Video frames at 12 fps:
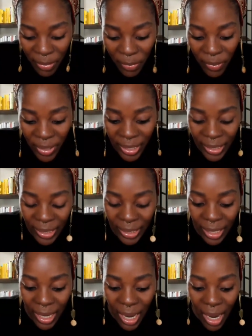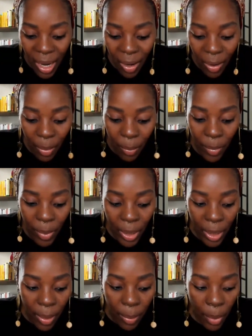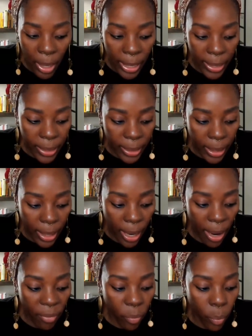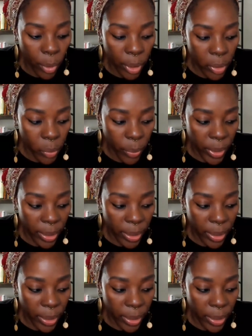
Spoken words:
get it fixed. But I have worked